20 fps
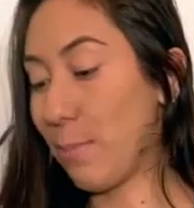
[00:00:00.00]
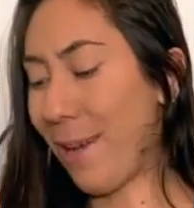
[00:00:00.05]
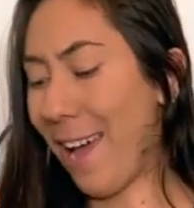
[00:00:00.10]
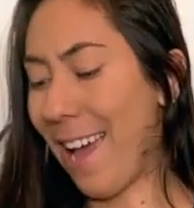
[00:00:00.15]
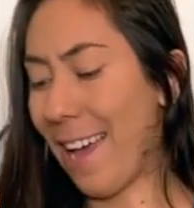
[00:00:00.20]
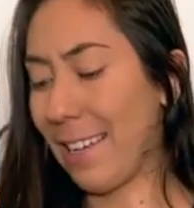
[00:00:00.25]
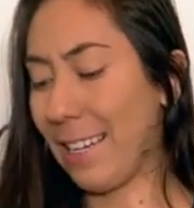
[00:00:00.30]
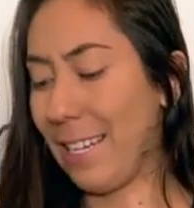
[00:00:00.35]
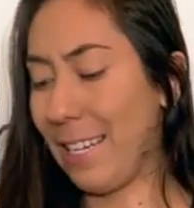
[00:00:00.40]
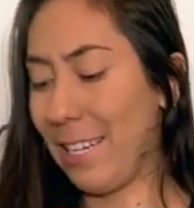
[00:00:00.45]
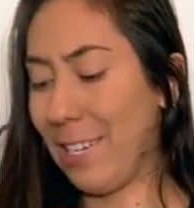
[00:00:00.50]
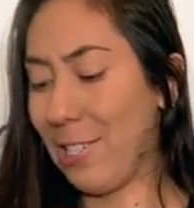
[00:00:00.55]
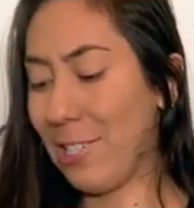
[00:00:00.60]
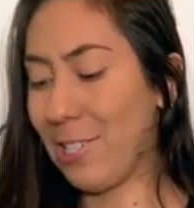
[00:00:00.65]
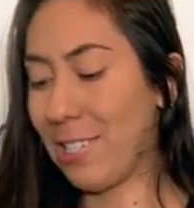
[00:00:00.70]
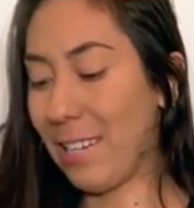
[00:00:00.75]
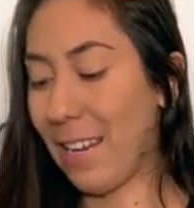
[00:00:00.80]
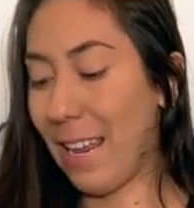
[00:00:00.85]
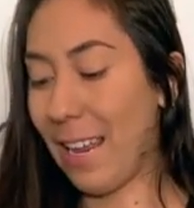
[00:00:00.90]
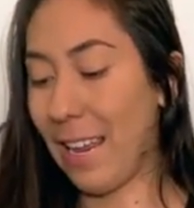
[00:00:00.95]

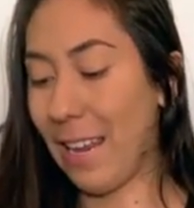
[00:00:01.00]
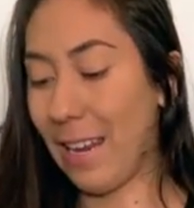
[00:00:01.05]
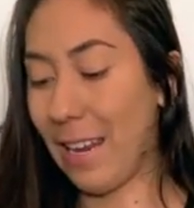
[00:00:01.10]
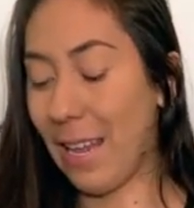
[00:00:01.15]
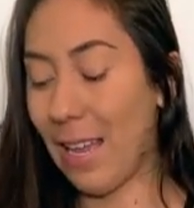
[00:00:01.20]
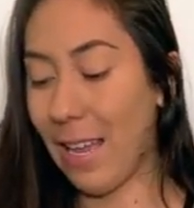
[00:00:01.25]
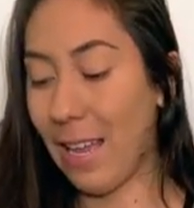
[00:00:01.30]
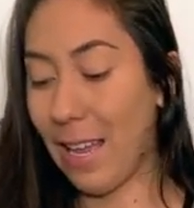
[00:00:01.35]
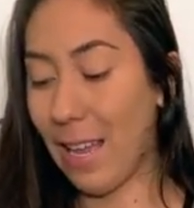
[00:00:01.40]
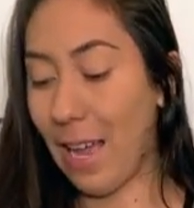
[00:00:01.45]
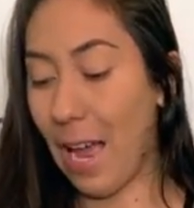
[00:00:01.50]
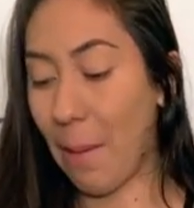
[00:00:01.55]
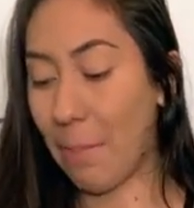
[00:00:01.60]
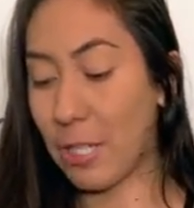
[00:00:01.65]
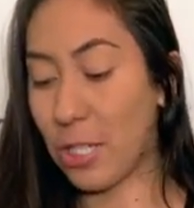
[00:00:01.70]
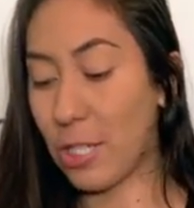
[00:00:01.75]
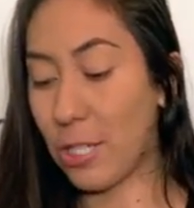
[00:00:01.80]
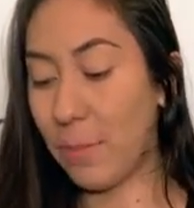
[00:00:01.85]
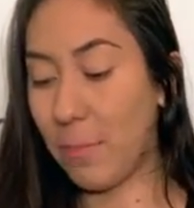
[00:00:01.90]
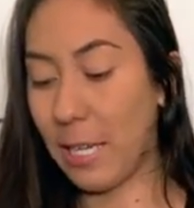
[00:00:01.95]
package, and I'm
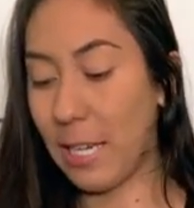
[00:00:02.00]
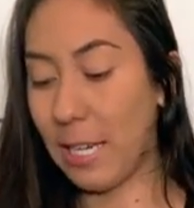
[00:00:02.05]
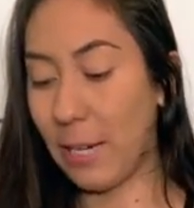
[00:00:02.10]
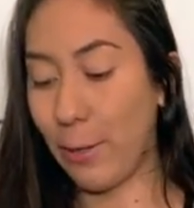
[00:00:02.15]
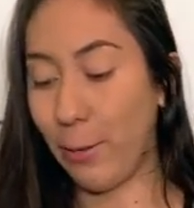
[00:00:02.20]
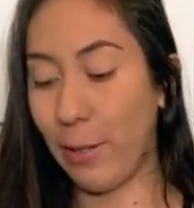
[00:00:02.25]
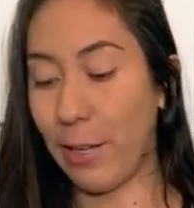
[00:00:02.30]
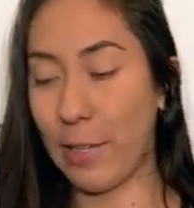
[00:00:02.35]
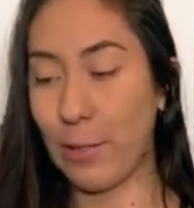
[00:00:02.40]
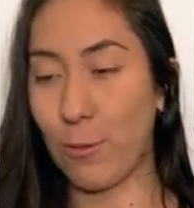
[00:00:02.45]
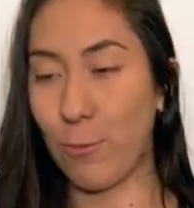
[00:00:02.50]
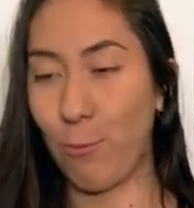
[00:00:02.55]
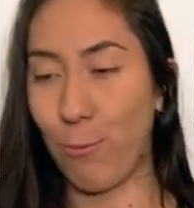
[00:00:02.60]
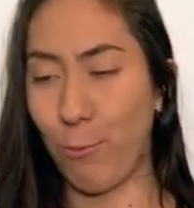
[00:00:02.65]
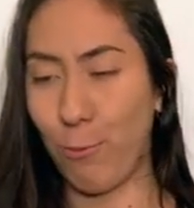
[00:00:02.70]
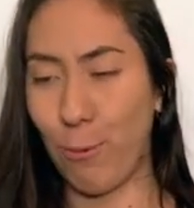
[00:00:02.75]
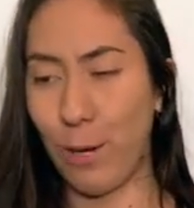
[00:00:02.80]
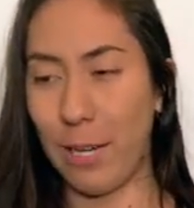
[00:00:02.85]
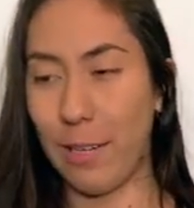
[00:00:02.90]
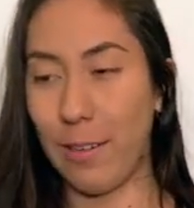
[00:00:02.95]
assuming it only
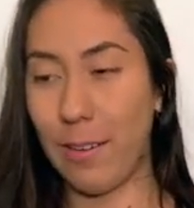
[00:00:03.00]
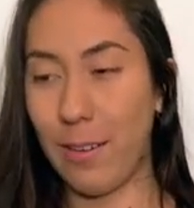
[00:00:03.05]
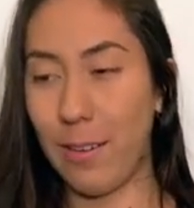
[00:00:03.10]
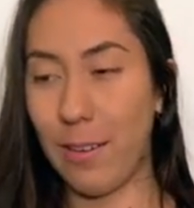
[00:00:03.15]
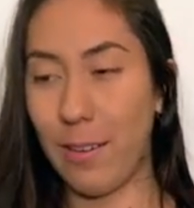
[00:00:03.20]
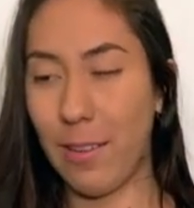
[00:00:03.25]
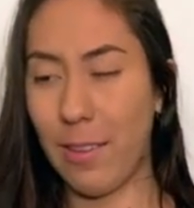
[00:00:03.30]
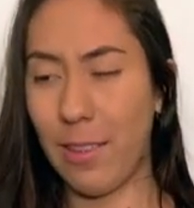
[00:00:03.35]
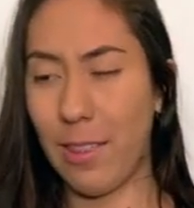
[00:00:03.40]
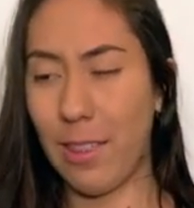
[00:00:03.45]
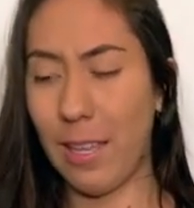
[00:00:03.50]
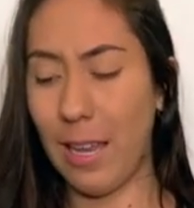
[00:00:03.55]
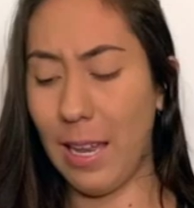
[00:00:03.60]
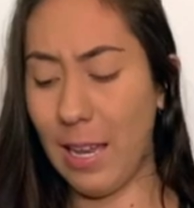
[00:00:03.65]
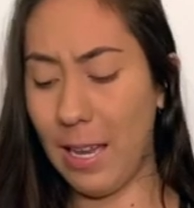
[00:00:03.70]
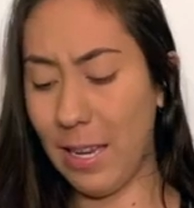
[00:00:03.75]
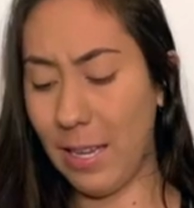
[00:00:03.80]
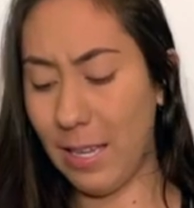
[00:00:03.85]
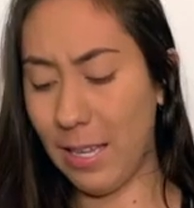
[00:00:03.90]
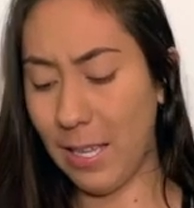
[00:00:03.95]
has one
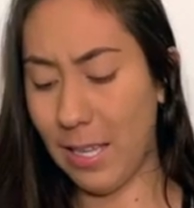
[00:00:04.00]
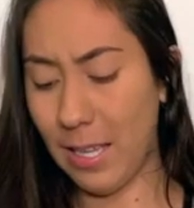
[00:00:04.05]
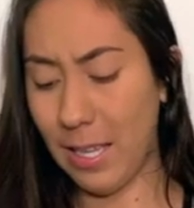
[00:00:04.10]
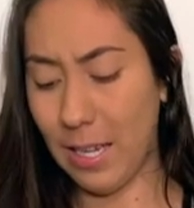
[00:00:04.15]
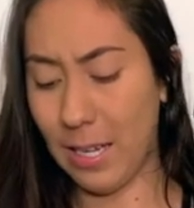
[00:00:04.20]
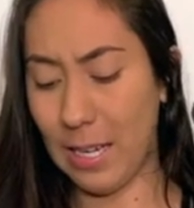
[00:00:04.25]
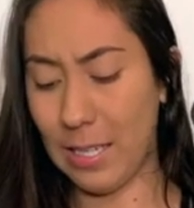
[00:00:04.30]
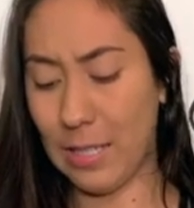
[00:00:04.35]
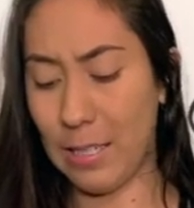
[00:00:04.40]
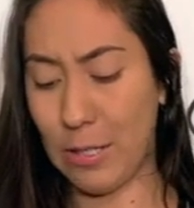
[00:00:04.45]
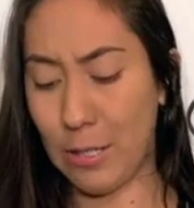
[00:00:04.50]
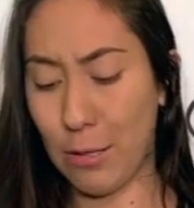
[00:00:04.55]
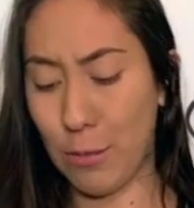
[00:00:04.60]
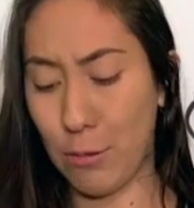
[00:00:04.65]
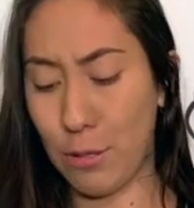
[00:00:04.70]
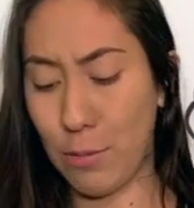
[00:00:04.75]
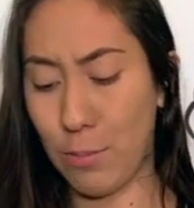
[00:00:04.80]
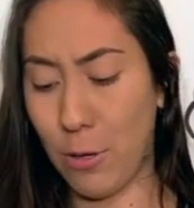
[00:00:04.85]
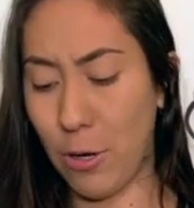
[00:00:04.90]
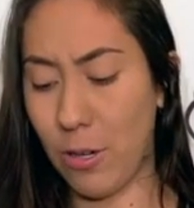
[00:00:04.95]
thing because it's so
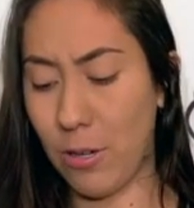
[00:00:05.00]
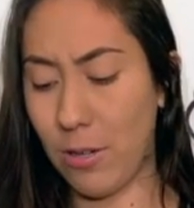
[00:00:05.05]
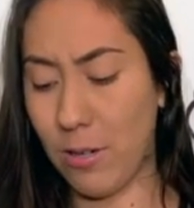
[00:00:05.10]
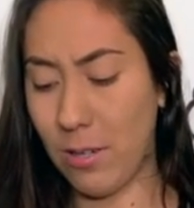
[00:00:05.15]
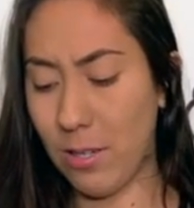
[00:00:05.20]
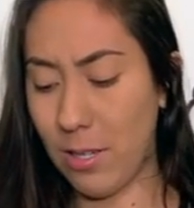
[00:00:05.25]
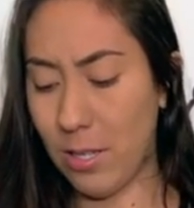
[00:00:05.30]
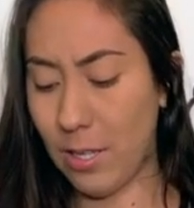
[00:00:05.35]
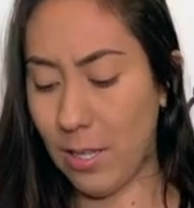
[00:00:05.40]
small.